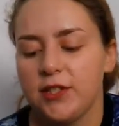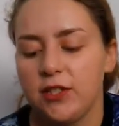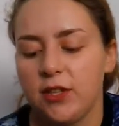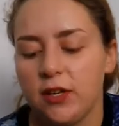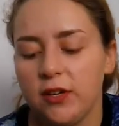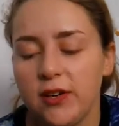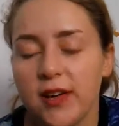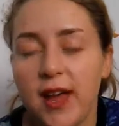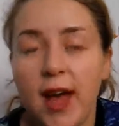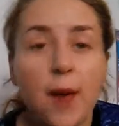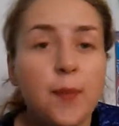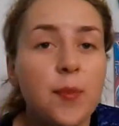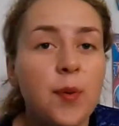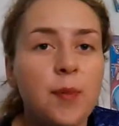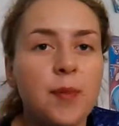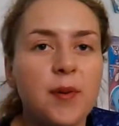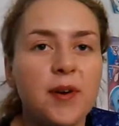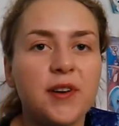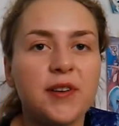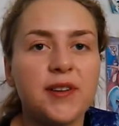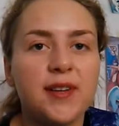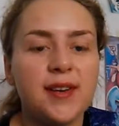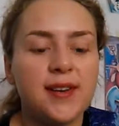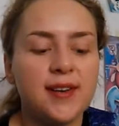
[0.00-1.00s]
So happy
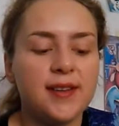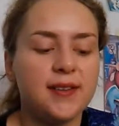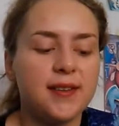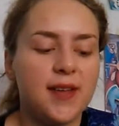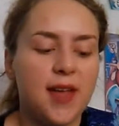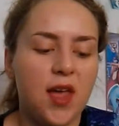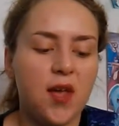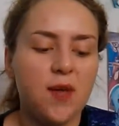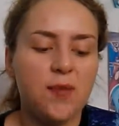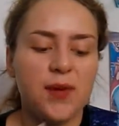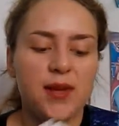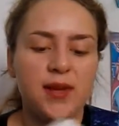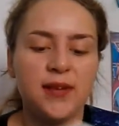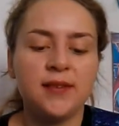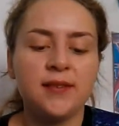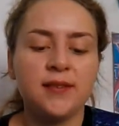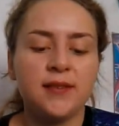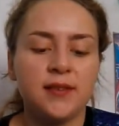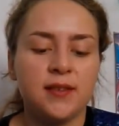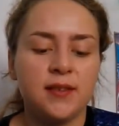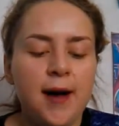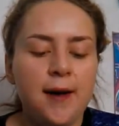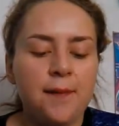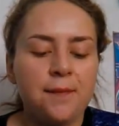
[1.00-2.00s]
birthday, Neil
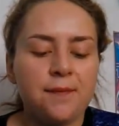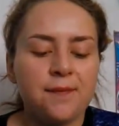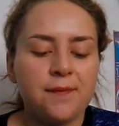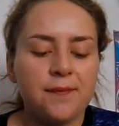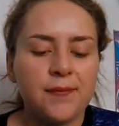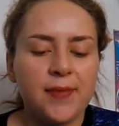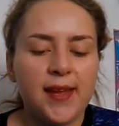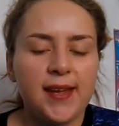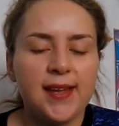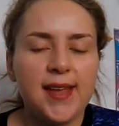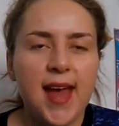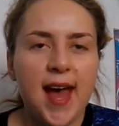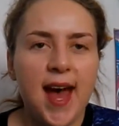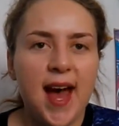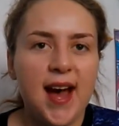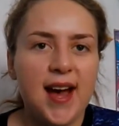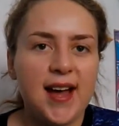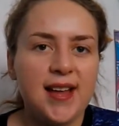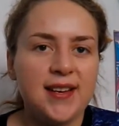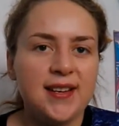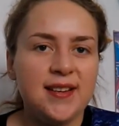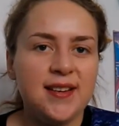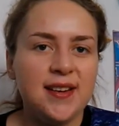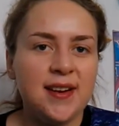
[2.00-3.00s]
Gaiman. Um, yeah,
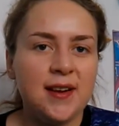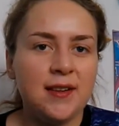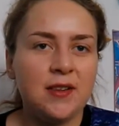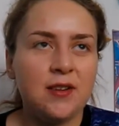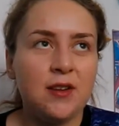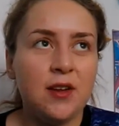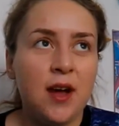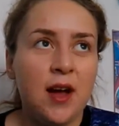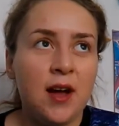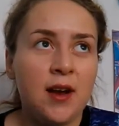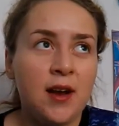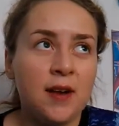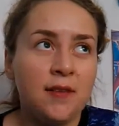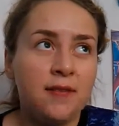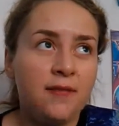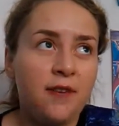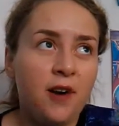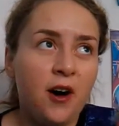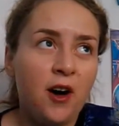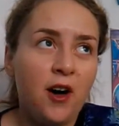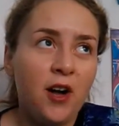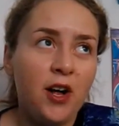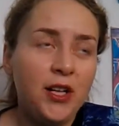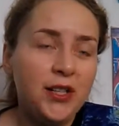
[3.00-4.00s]
I did a uh,
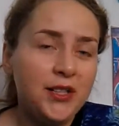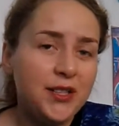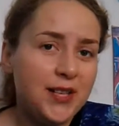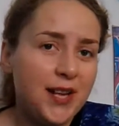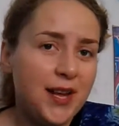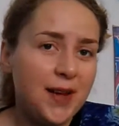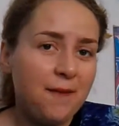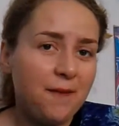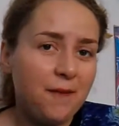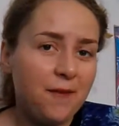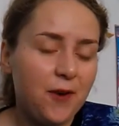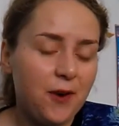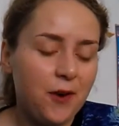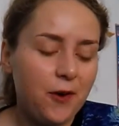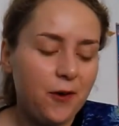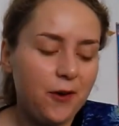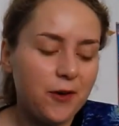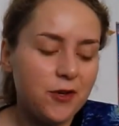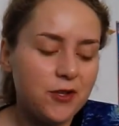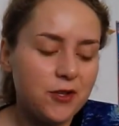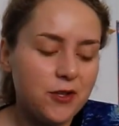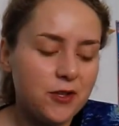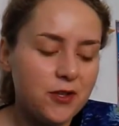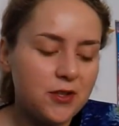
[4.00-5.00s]
fall team
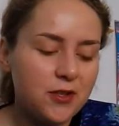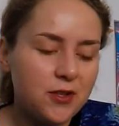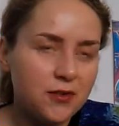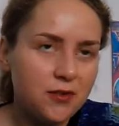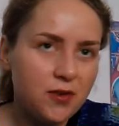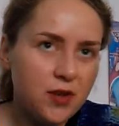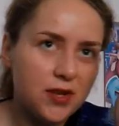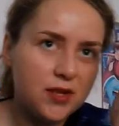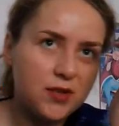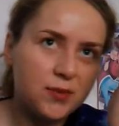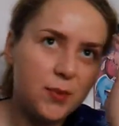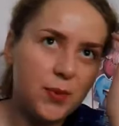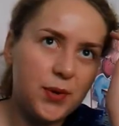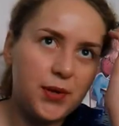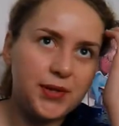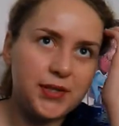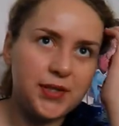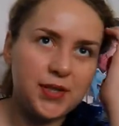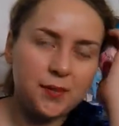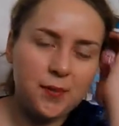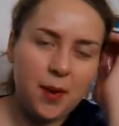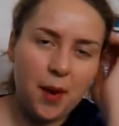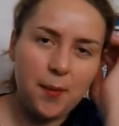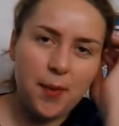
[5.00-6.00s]
photo shoots of these
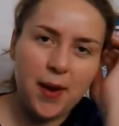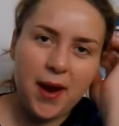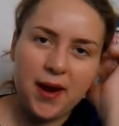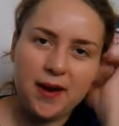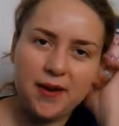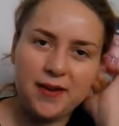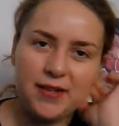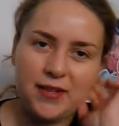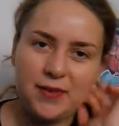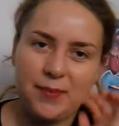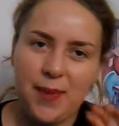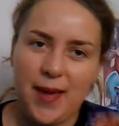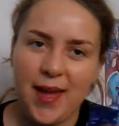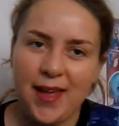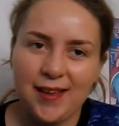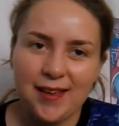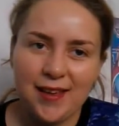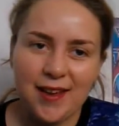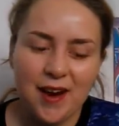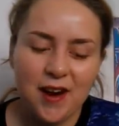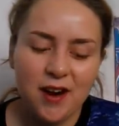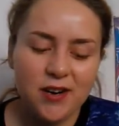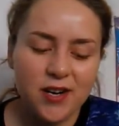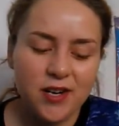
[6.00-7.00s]
books in my parents'
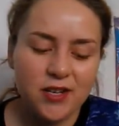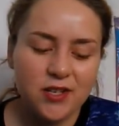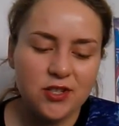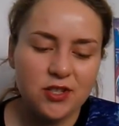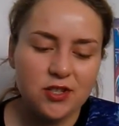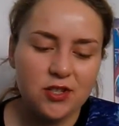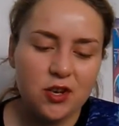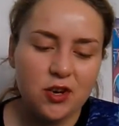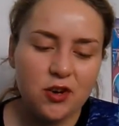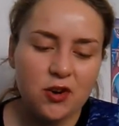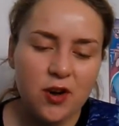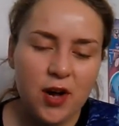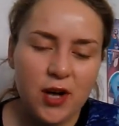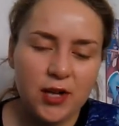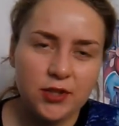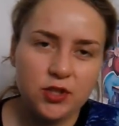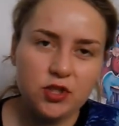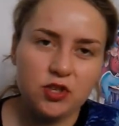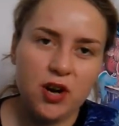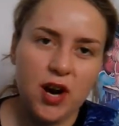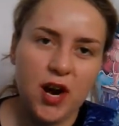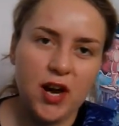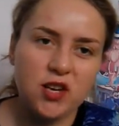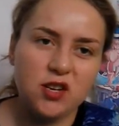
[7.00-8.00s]
backyard, so
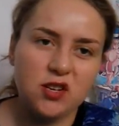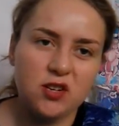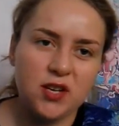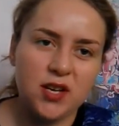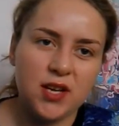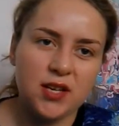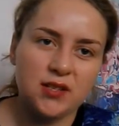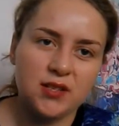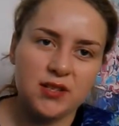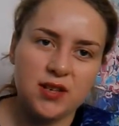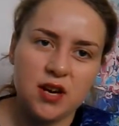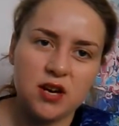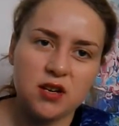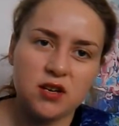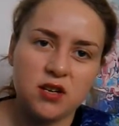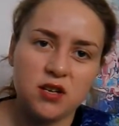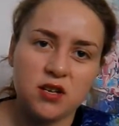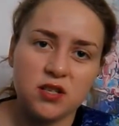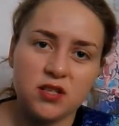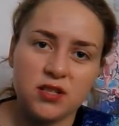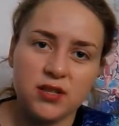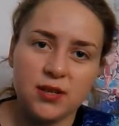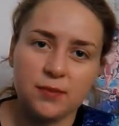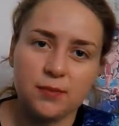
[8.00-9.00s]
I'll try to
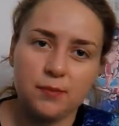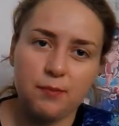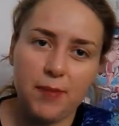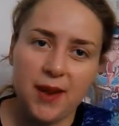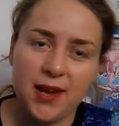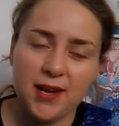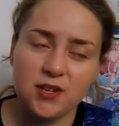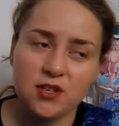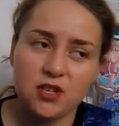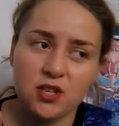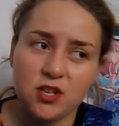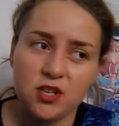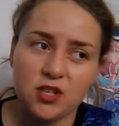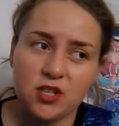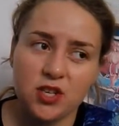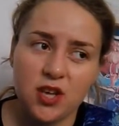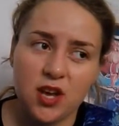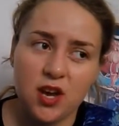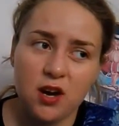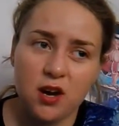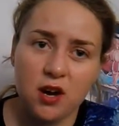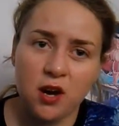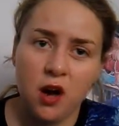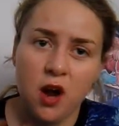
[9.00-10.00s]
insert some pictures
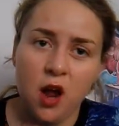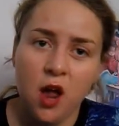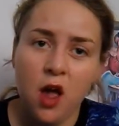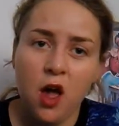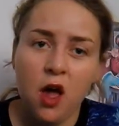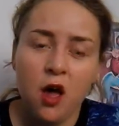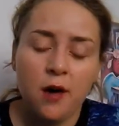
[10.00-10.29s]
here